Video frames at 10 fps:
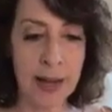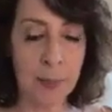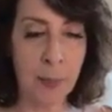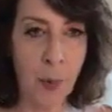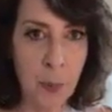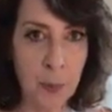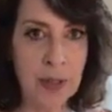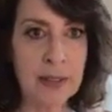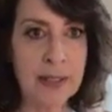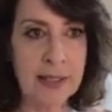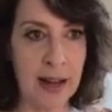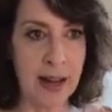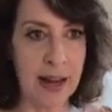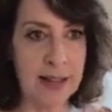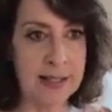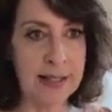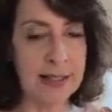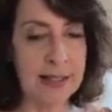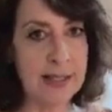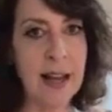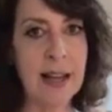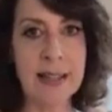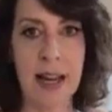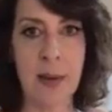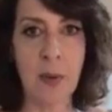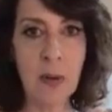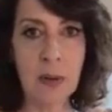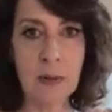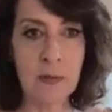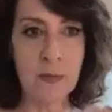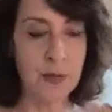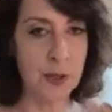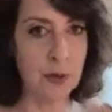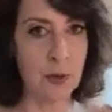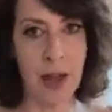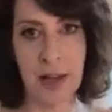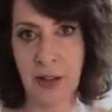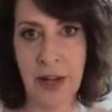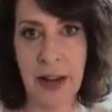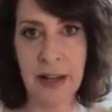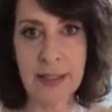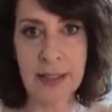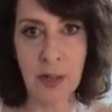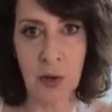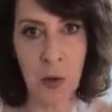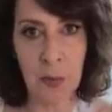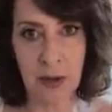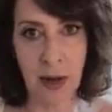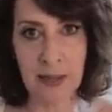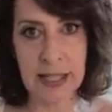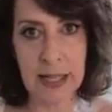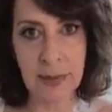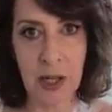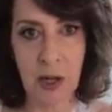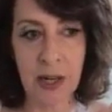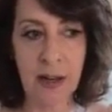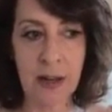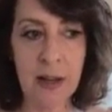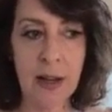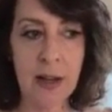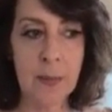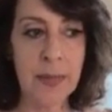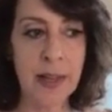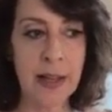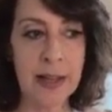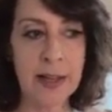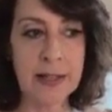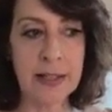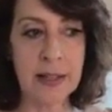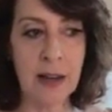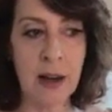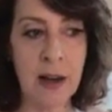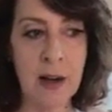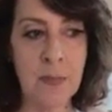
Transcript: appropriately sized side table to that chaise in your open concept area, and